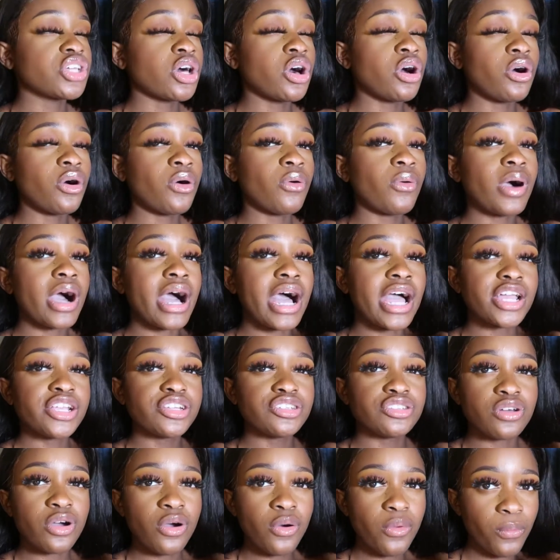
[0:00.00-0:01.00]
So
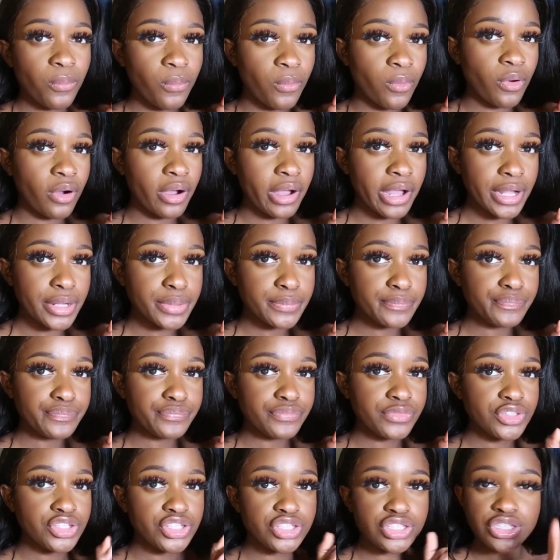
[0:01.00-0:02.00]
I don't want
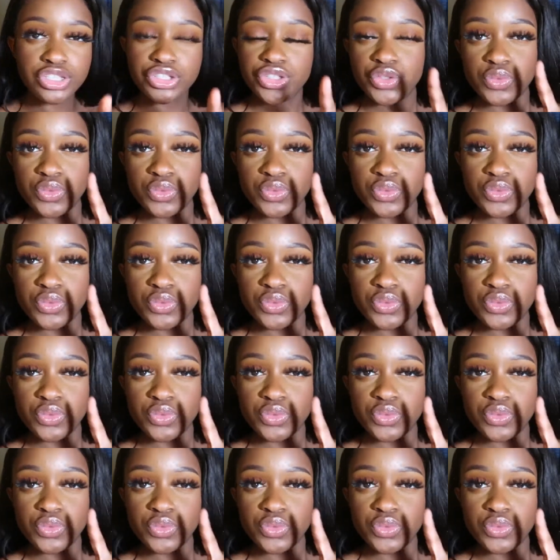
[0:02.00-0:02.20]
just